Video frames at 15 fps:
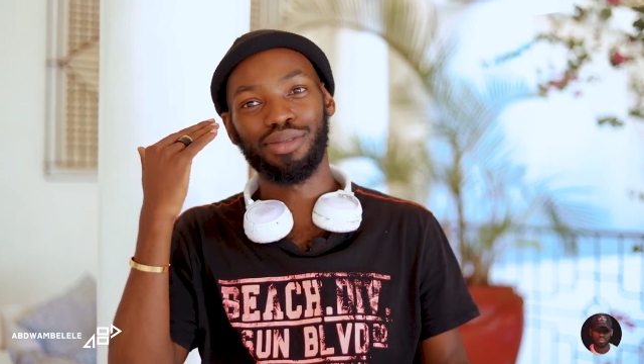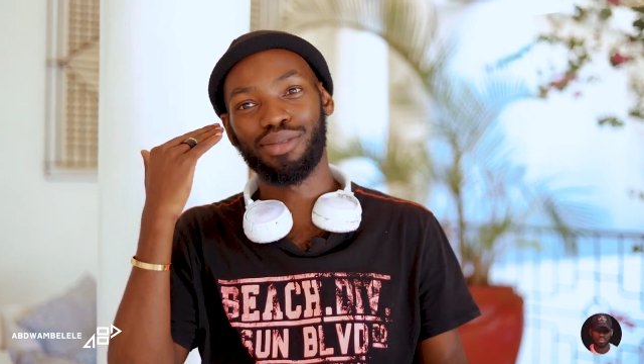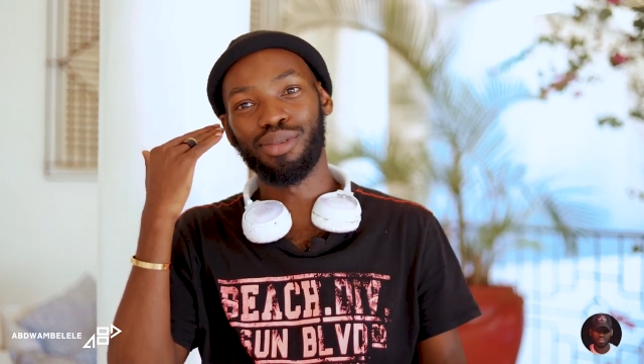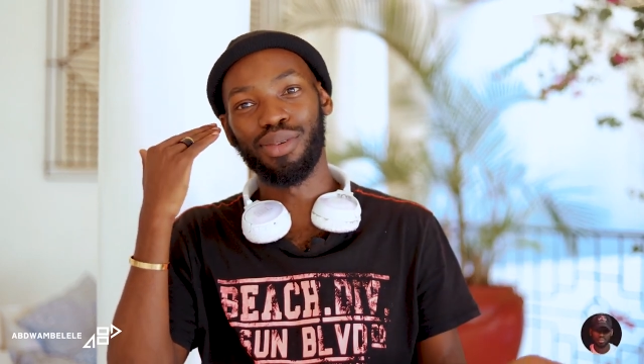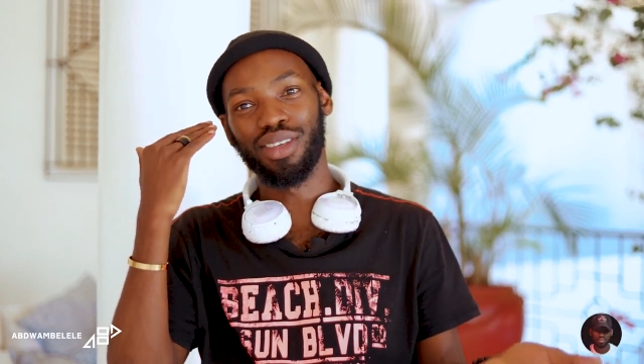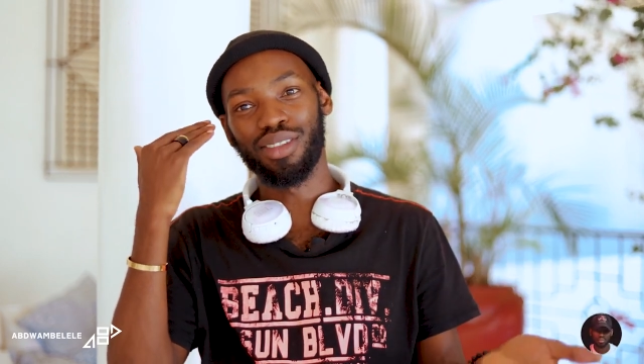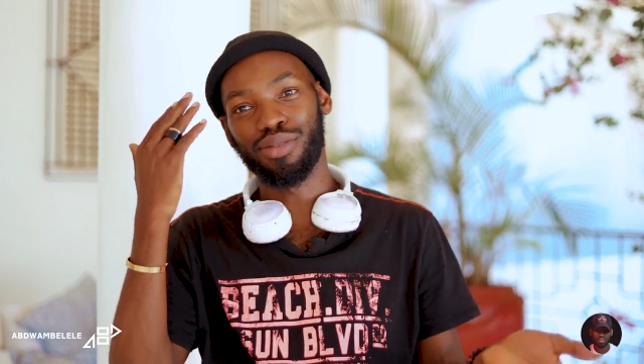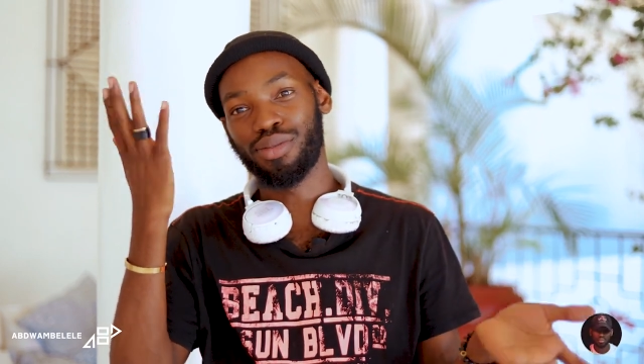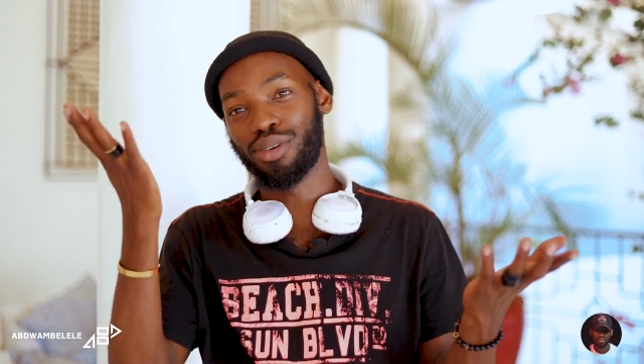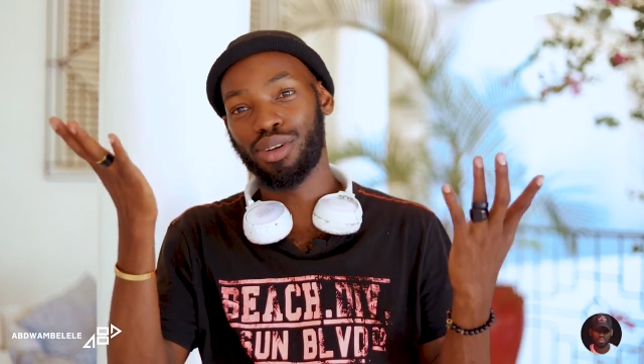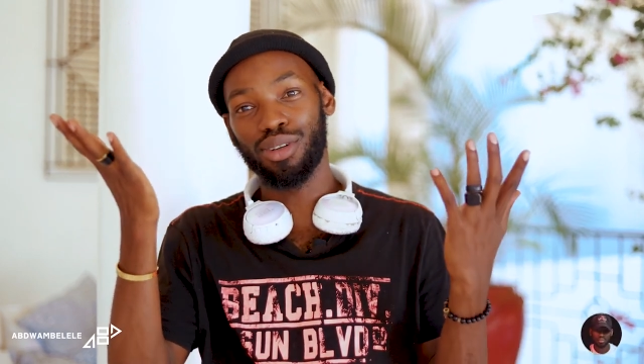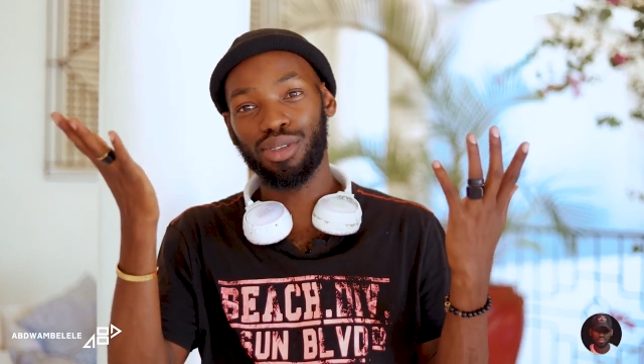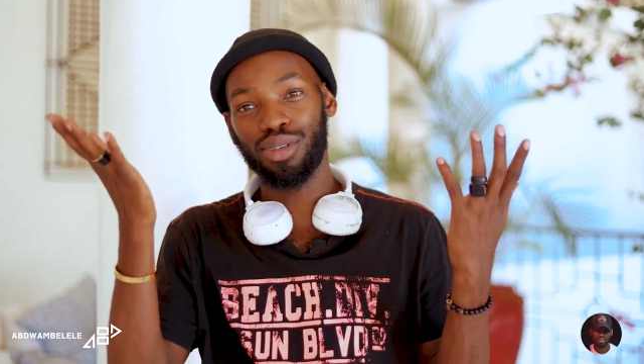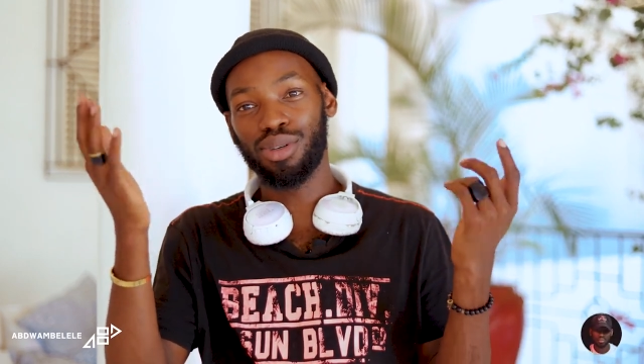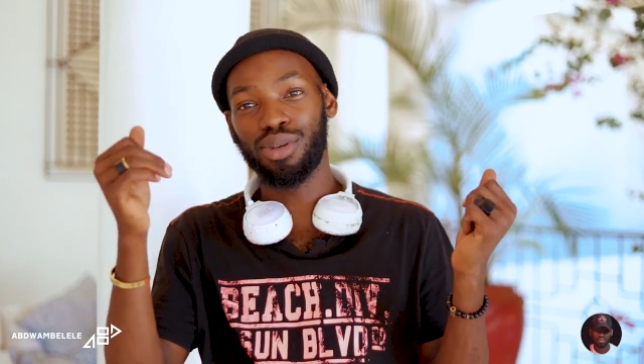doing the
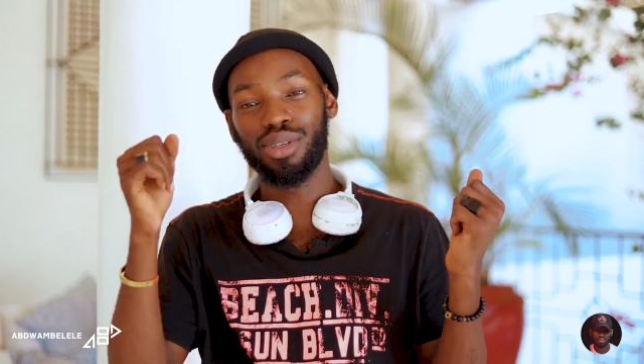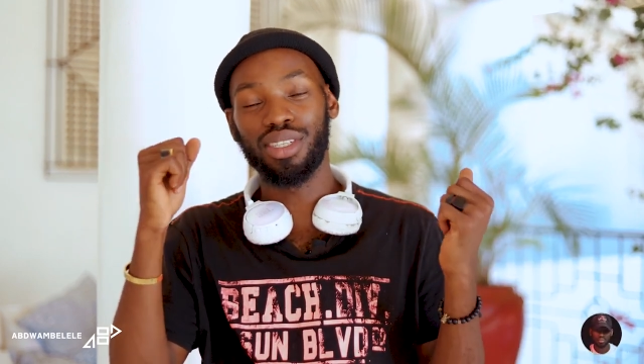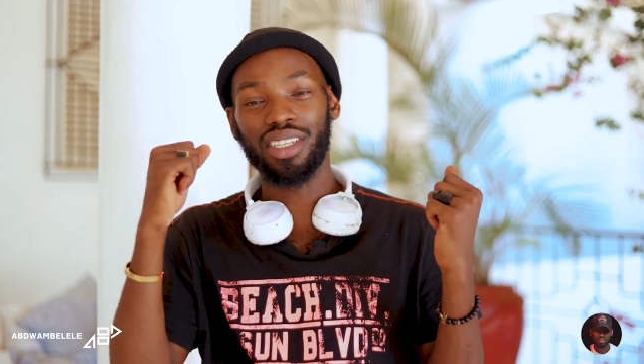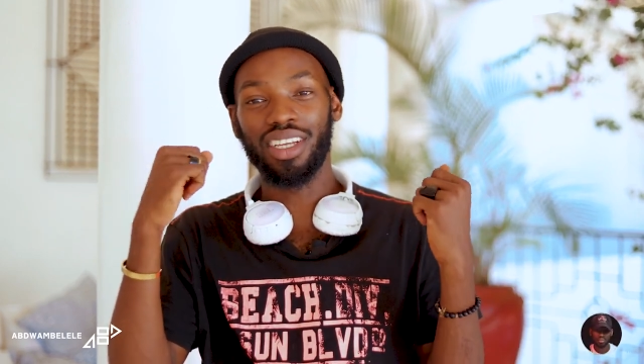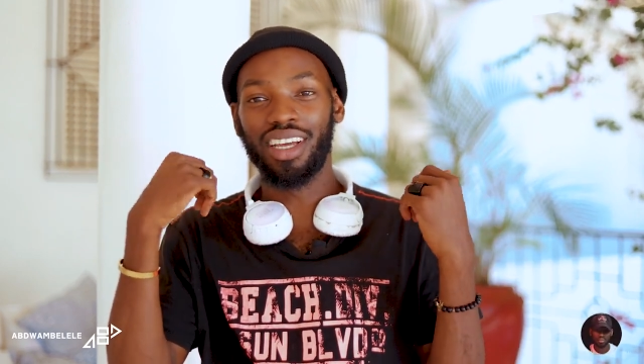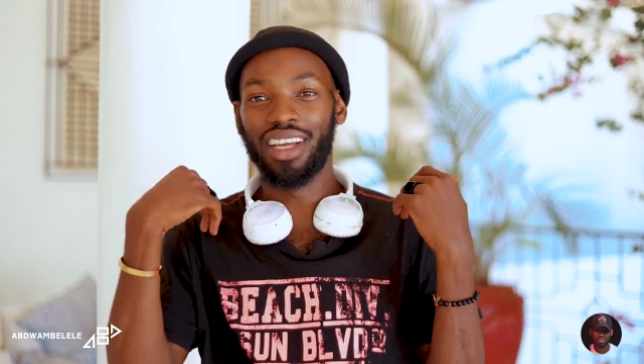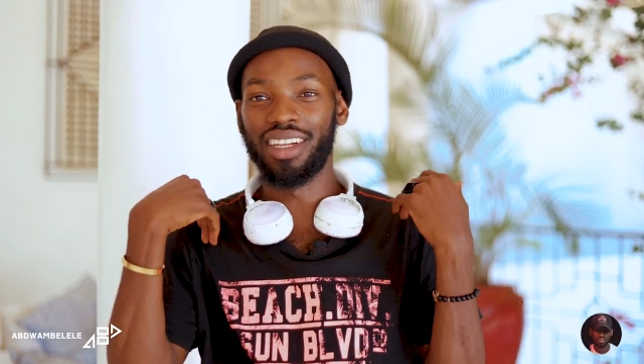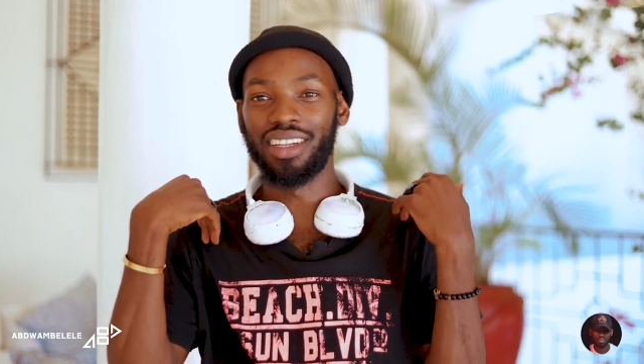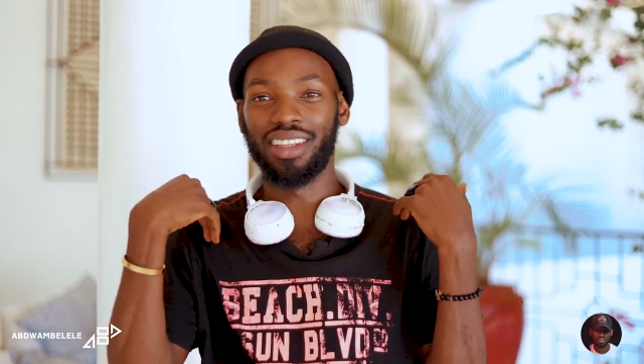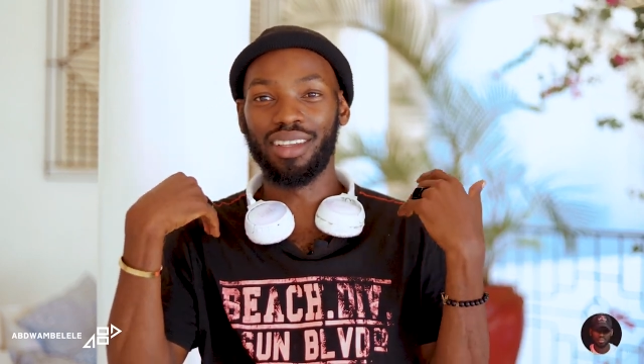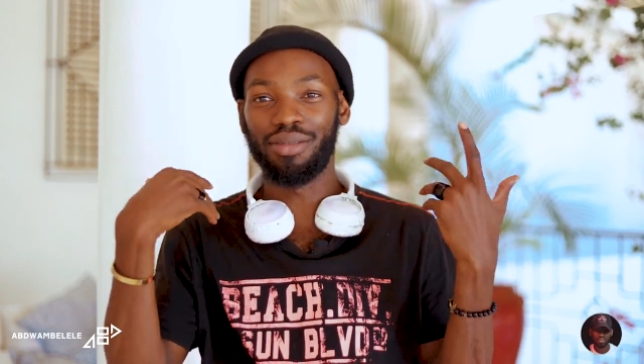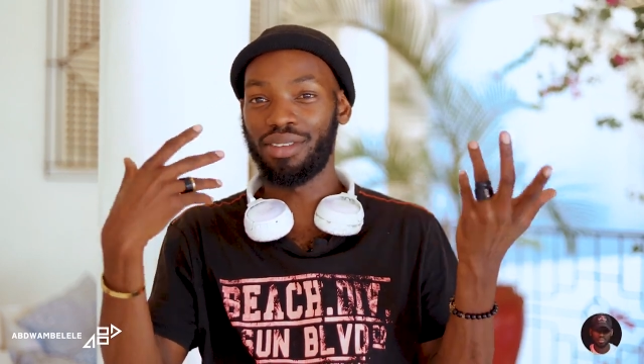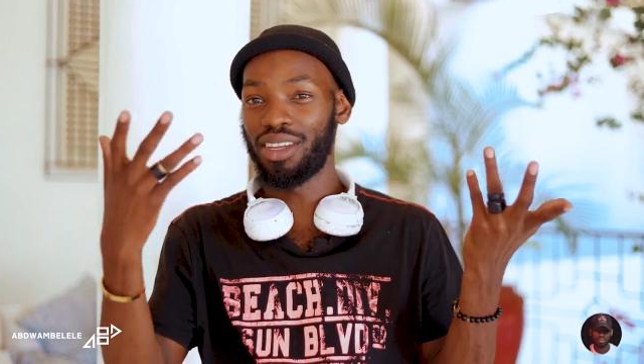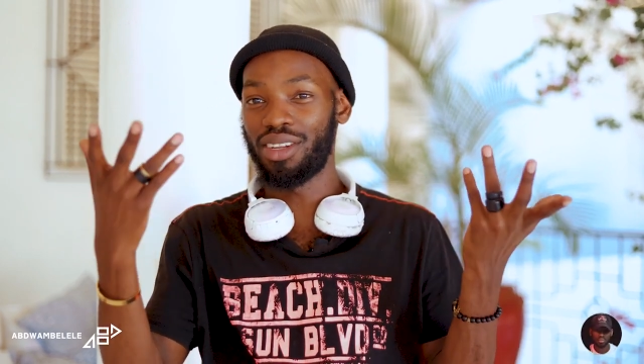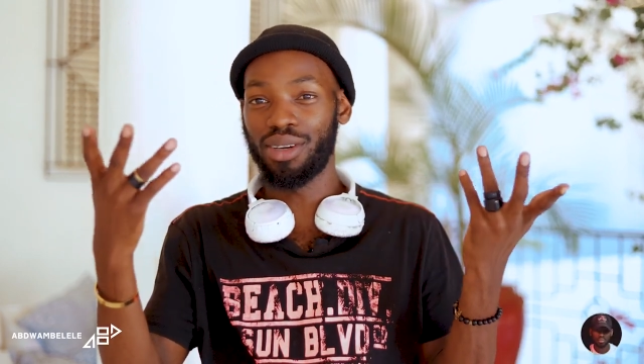photo shoot and the
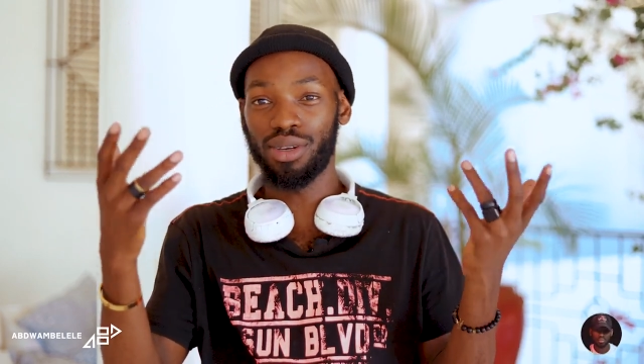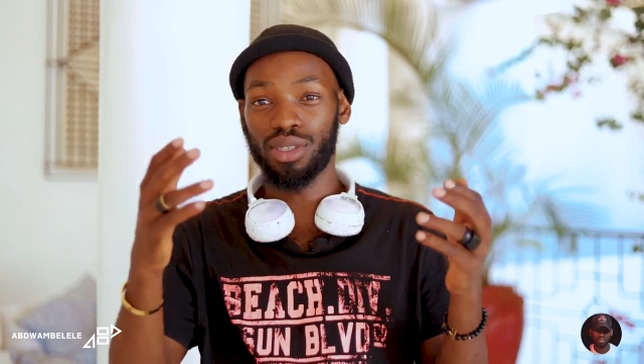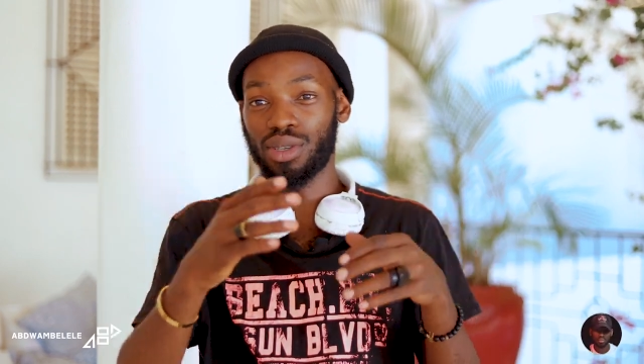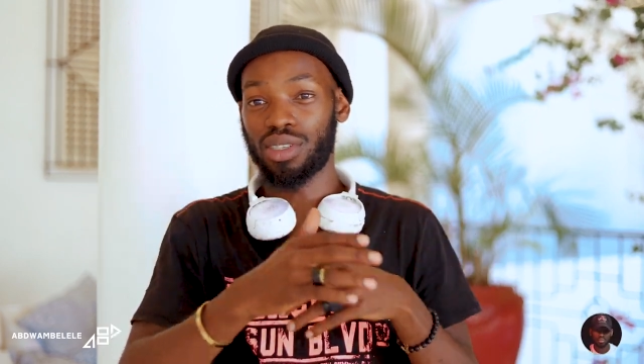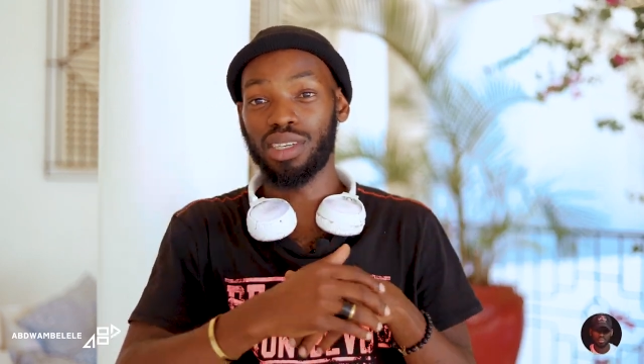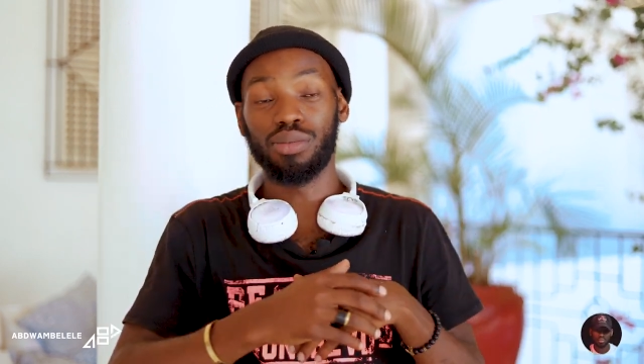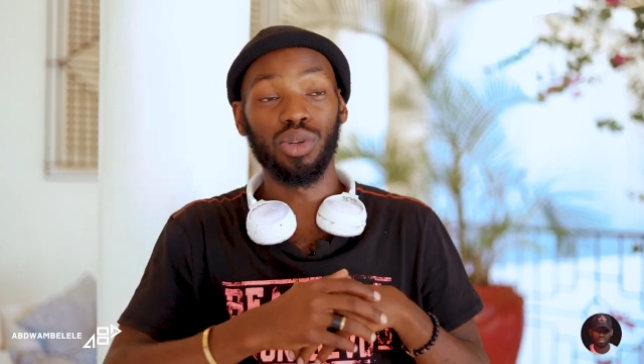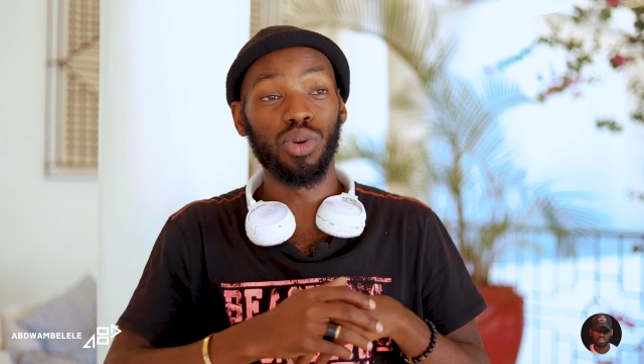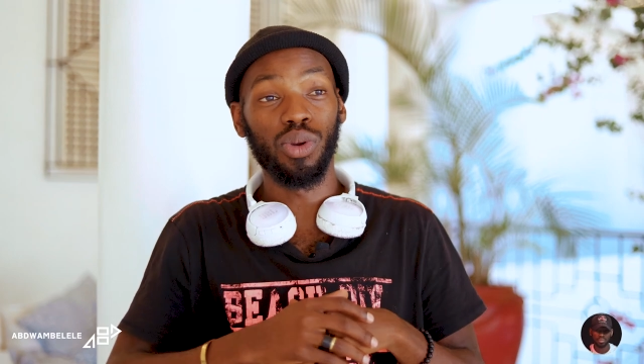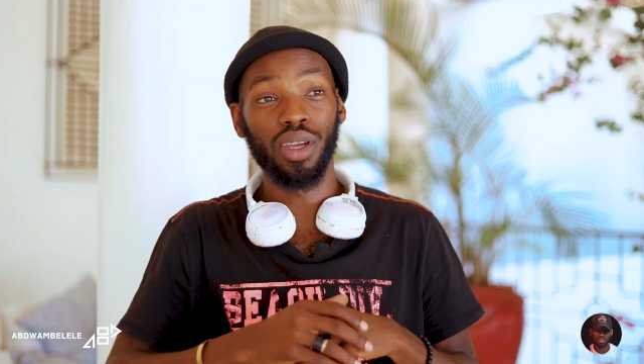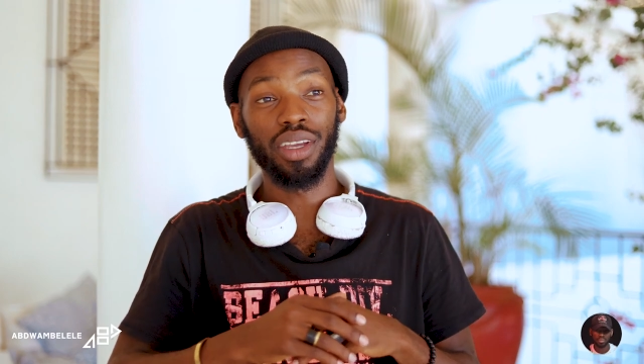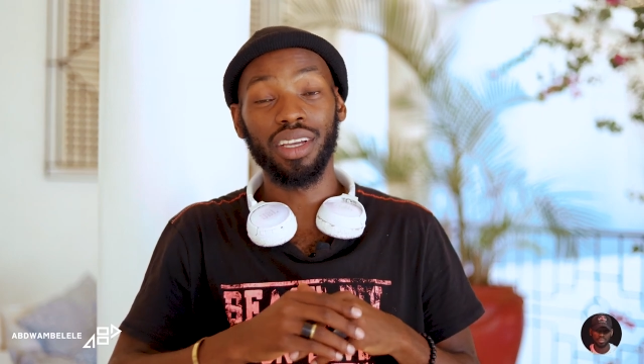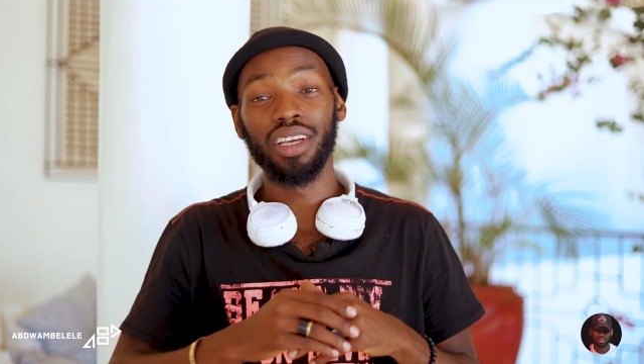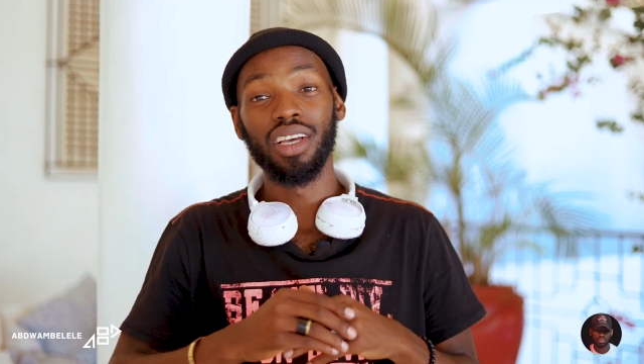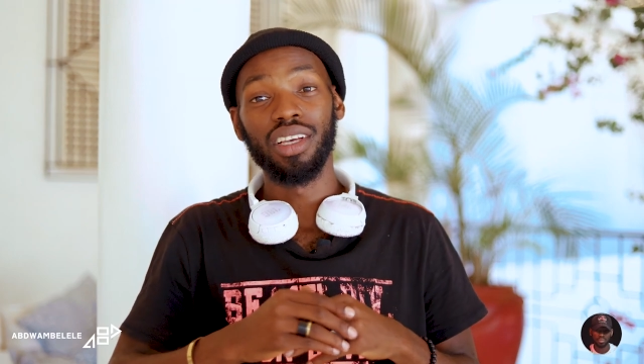videos which I'm doing.